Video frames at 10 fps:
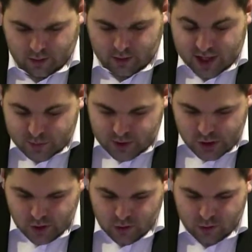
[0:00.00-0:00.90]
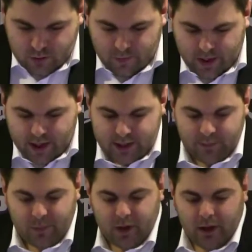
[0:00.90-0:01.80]
It has been shown
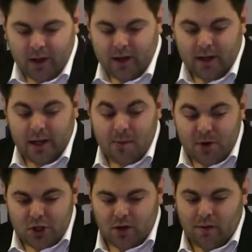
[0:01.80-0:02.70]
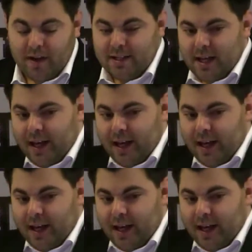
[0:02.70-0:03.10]
that an inhibition of S E